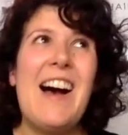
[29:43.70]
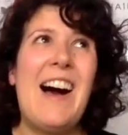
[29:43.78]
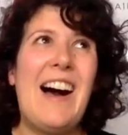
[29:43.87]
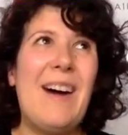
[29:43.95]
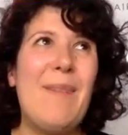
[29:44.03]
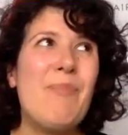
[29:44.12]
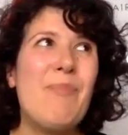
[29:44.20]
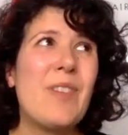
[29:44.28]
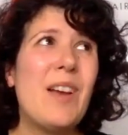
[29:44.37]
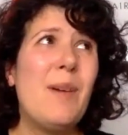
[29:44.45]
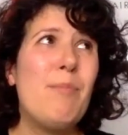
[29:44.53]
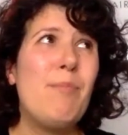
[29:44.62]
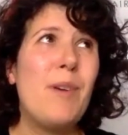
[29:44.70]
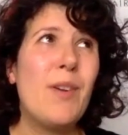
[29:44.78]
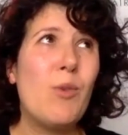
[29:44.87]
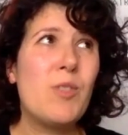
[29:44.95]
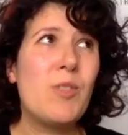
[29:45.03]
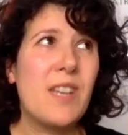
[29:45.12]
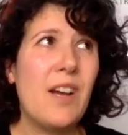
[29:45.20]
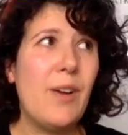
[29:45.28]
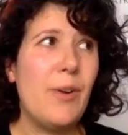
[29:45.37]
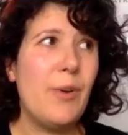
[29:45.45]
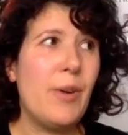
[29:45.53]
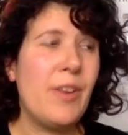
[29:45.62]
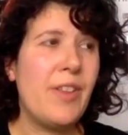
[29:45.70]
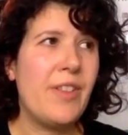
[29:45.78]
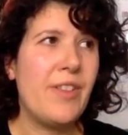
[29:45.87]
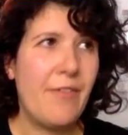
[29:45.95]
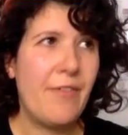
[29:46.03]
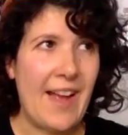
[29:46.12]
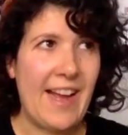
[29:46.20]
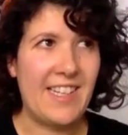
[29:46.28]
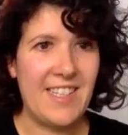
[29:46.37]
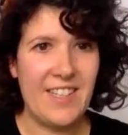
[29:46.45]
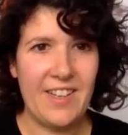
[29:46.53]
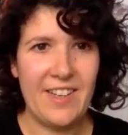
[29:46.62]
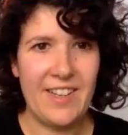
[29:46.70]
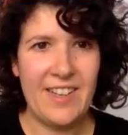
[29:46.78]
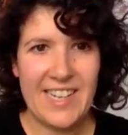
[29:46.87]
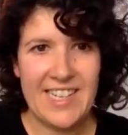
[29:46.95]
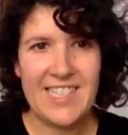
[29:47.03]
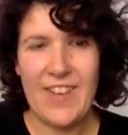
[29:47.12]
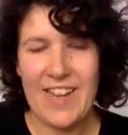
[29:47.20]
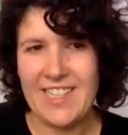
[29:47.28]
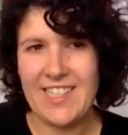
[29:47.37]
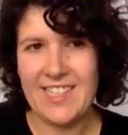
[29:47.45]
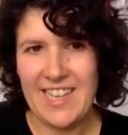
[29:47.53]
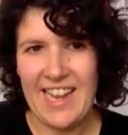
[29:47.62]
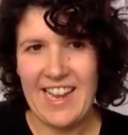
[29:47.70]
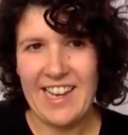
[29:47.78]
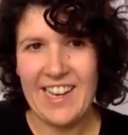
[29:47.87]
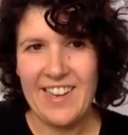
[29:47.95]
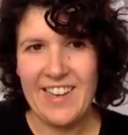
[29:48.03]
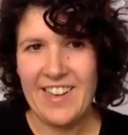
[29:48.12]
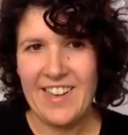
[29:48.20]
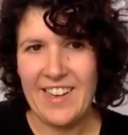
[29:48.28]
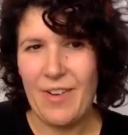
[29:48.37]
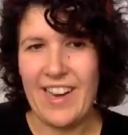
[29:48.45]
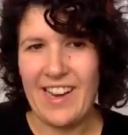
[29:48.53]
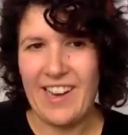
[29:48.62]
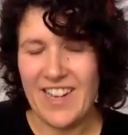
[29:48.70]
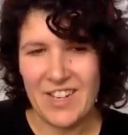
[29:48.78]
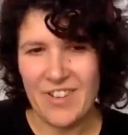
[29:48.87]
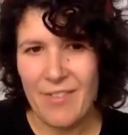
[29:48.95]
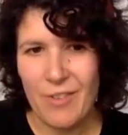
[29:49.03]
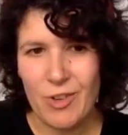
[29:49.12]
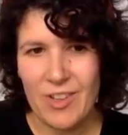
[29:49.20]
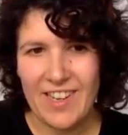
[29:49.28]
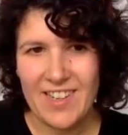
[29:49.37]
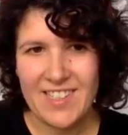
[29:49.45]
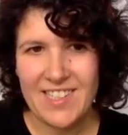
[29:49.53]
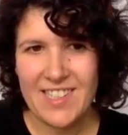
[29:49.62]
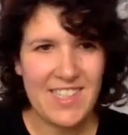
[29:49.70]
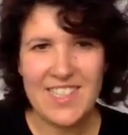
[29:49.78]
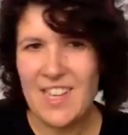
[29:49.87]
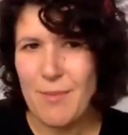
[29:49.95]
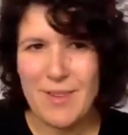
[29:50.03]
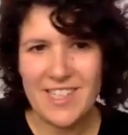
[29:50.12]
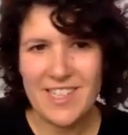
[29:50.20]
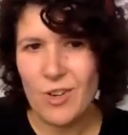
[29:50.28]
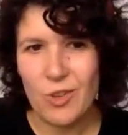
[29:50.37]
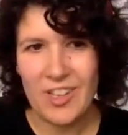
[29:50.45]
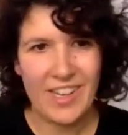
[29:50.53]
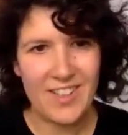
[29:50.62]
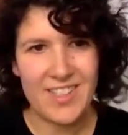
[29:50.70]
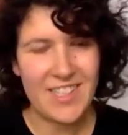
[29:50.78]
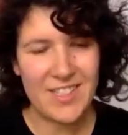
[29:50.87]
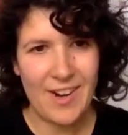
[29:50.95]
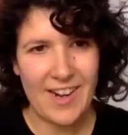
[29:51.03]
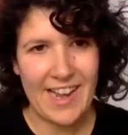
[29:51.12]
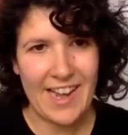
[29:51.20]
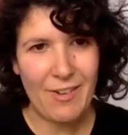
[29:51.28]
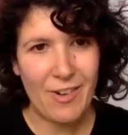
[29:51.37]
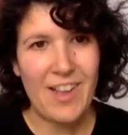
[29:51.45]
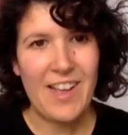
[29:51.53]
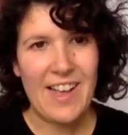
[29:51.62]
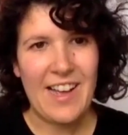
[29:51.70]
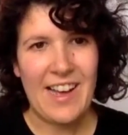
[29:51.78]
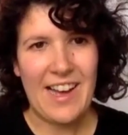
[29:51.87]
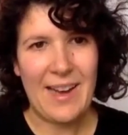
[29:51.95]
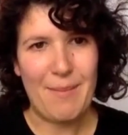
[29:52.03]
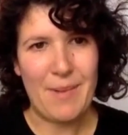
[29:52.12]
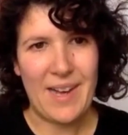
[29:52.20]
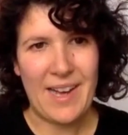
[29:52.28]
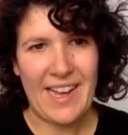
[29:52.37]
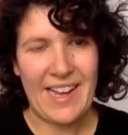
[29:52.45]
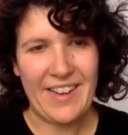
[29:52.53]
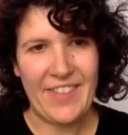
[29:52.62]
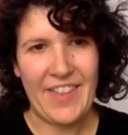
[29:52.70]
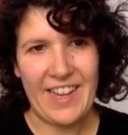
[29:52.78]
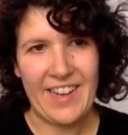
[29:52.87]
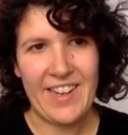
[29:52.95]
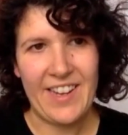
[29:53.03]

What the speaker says: But also the fact that leaders have had to say, you know, I don't have all the answers, because nobody's got all the answers right now. And I think